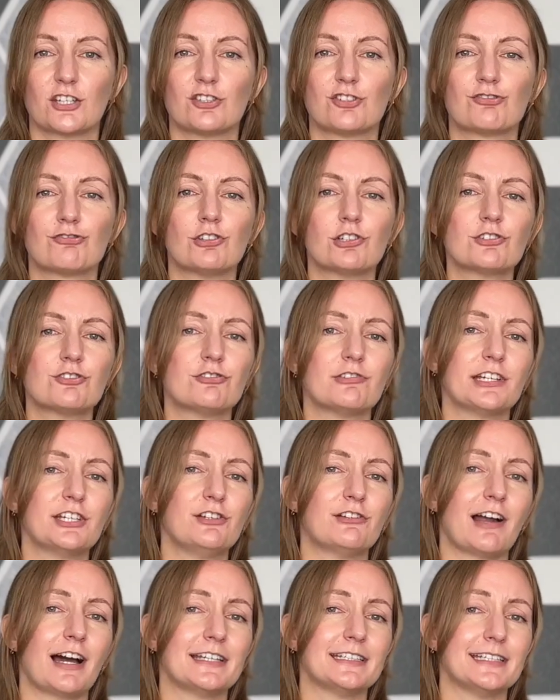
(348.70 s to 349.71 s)
Structuring
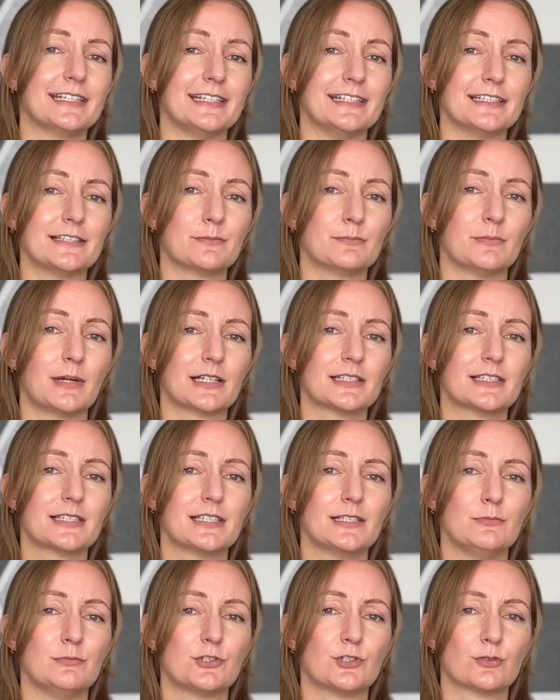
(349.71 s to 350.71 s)
your ideas might
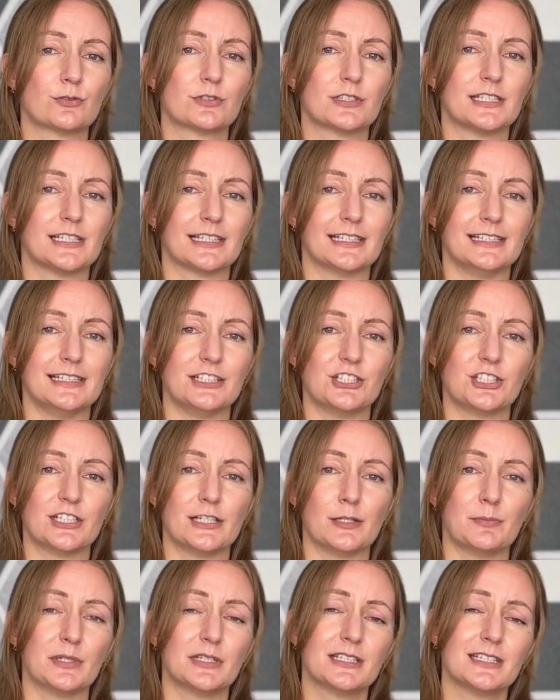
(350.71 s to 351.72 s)
seem daunting
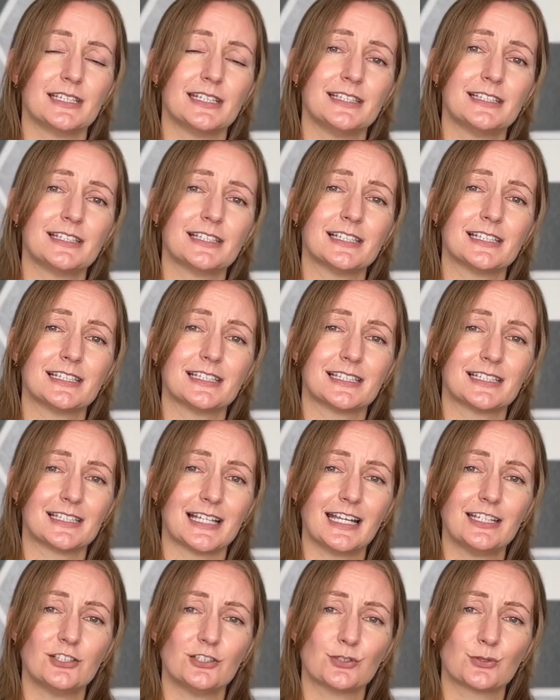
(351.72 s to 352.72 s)
initially, but it's an
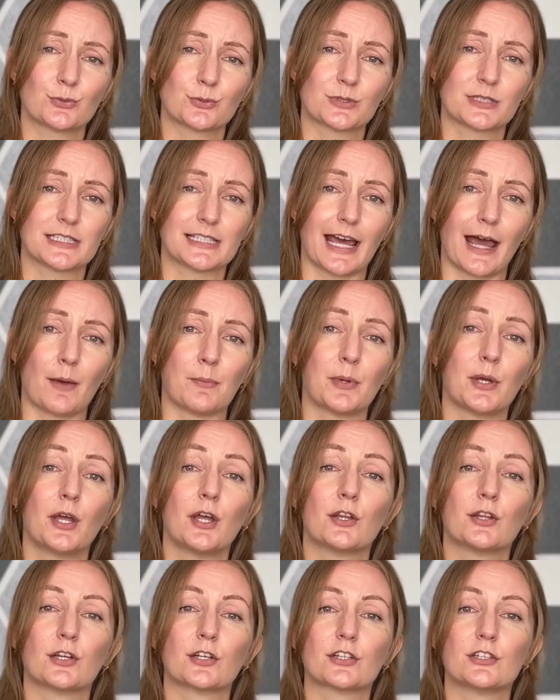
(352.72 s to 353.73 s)
essential step
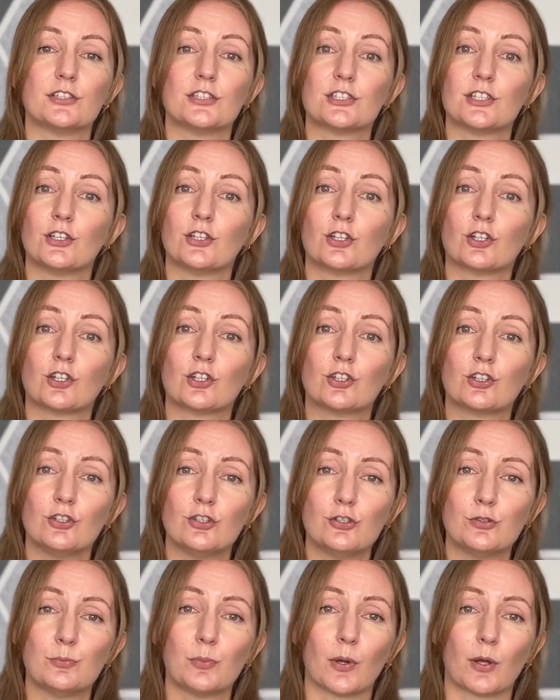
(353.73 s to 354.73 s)
that can turn a
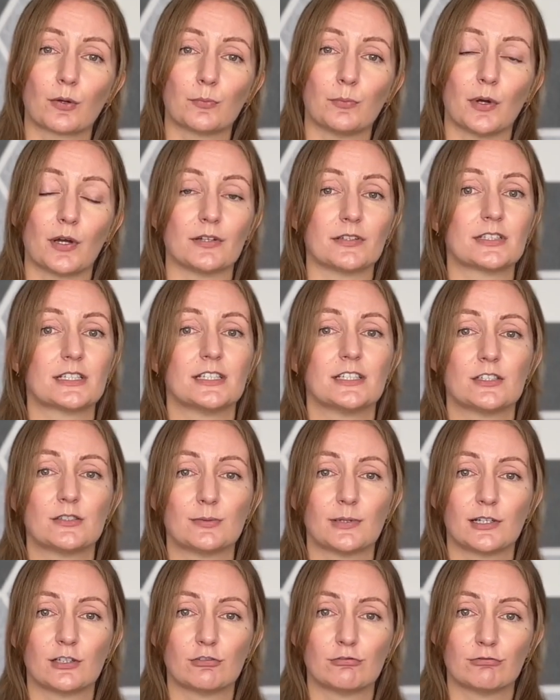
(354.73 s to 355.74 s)
good blog post into
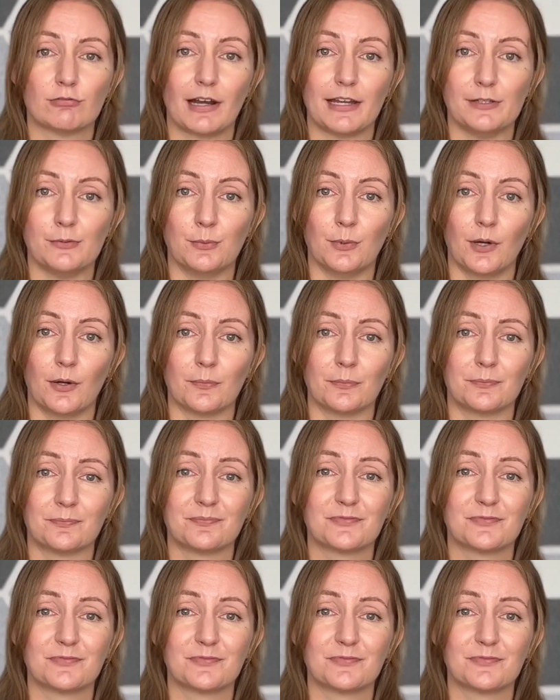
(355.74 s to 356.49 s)
a great one.